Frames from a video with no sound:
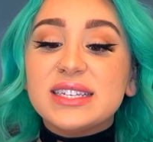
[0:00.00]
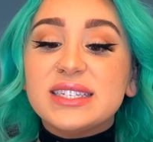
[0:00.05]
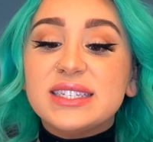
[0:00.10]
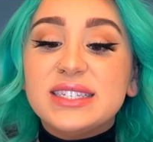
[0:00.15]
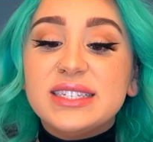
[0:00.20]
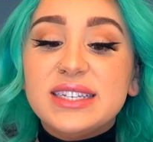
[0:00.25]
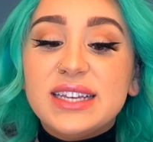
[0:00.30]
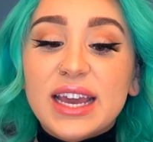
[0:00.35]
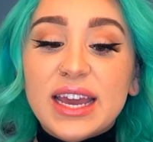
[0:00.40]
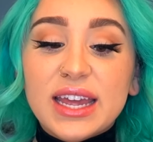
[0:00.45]

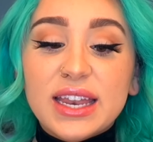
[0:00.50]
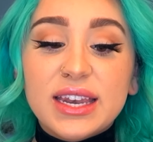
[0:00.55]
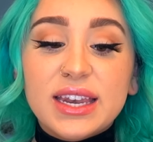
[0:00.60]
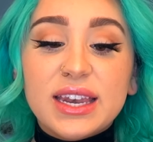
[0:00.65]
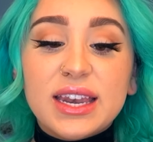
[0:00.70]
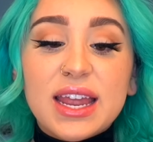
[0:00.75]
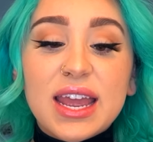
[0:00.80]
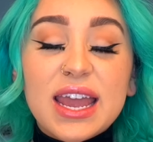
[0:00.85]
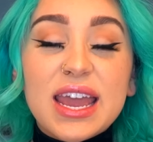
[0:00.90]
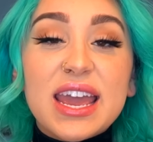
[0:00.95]

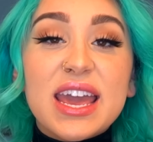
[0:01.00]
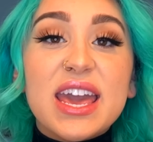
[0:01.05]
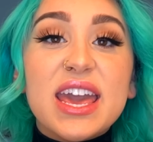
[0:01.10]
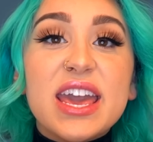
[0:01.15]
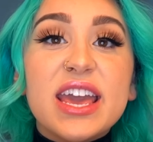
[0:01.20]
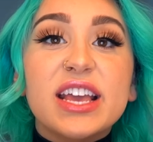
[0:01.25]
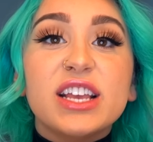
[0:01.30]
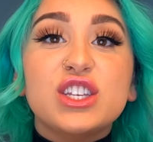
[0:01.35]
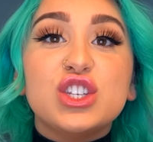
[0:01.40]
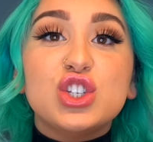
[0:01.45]
skin
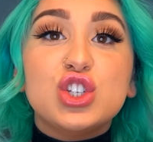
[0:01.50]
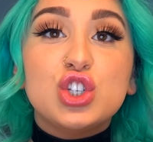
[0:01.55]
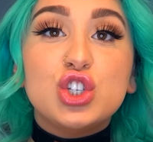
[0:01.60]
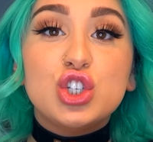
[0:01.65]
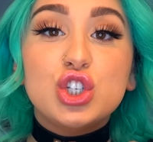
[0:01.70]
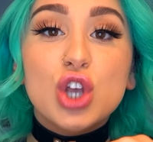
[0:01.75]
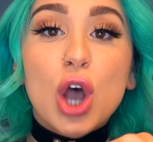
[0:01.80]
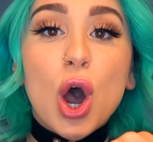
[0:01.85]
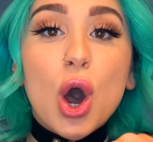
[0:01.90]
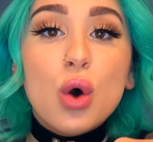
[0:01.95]
is
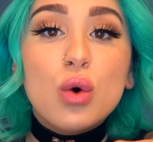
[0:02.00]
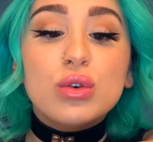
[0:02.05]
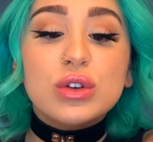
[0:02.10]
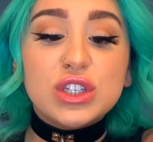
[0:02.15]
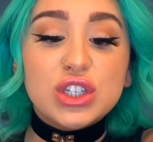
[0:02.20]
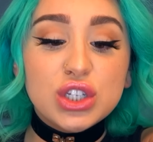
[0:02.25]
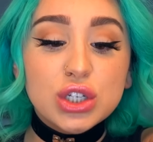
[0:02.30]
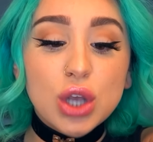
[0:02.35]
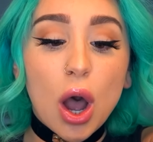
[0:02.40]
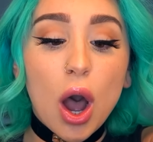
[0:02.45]
so
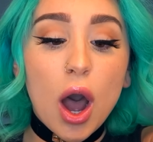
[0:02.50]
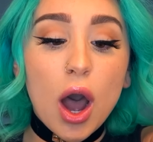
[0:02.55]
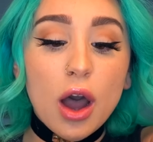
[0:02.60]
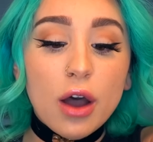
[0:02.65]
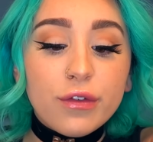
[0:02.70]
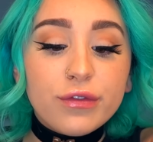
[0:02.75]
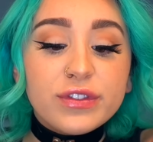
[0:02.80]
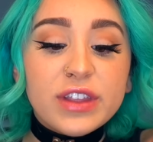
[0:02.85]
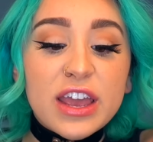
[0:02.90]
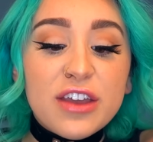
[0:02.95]

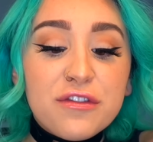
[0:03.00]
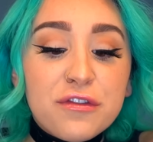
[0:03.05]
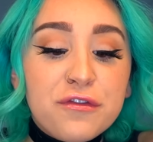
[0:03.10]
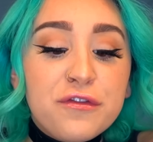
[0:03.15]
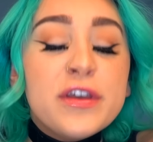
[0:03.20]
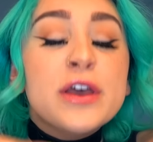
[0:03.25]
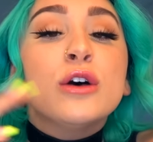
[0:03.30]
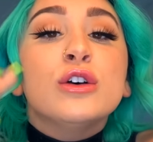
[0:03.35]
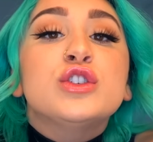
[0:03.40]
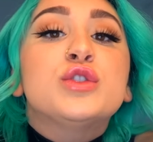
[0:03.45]
soft, it
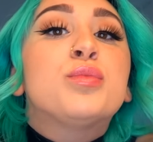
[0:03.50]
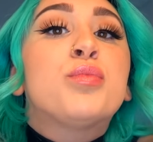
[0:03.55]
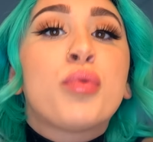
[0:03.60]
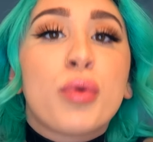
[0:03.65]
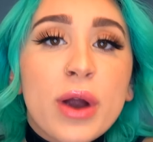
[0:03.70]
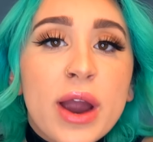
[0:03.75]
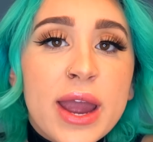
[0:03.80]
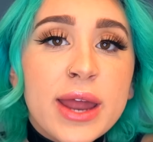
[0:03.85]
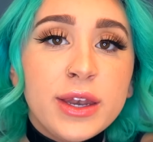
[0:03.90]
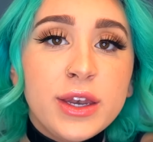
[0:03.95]
feels
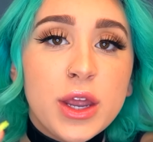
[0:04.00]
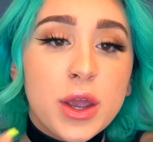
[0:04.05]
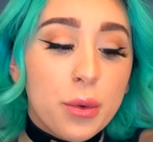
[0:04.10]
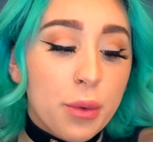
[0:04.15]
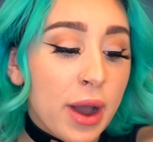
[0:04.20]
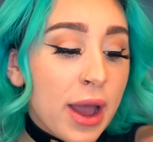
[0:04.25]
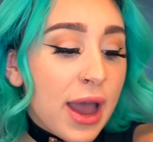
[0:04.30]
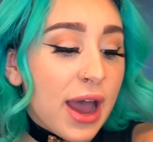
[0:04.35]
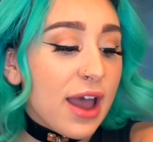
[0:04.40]
brand new.